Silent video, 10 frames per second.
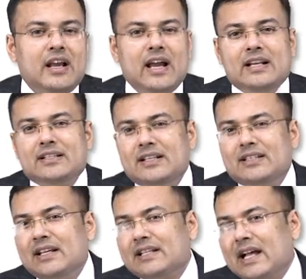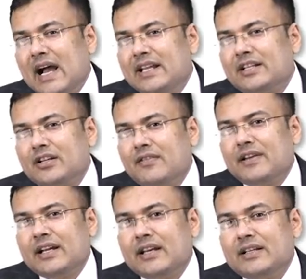And since there is high risk of
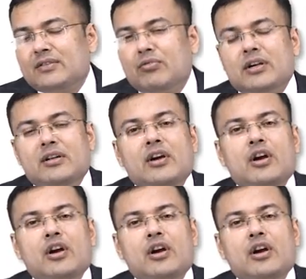recurrence, what?